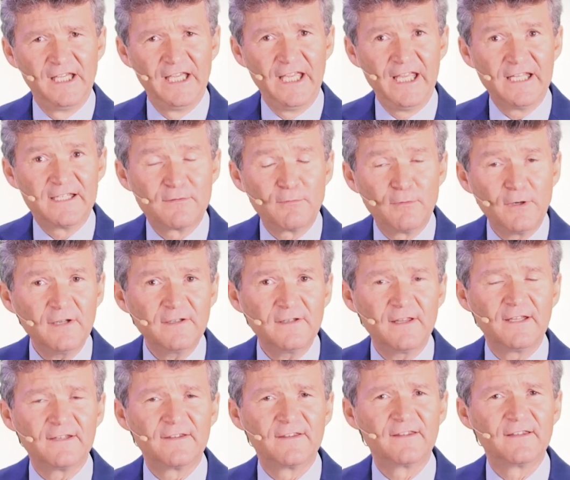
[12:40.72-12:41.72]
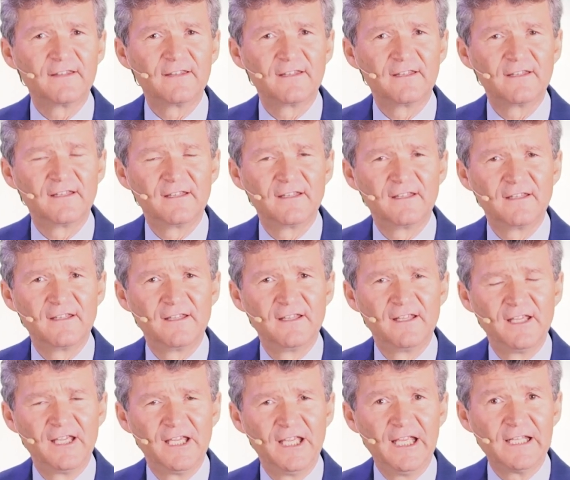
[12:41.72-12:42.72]
It's worthless.
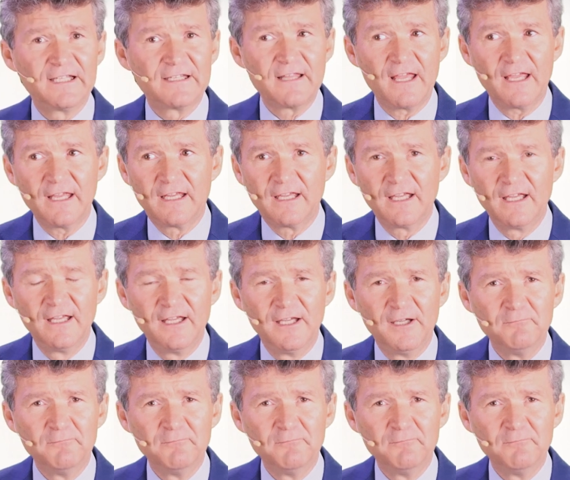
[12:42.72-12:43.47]
It's like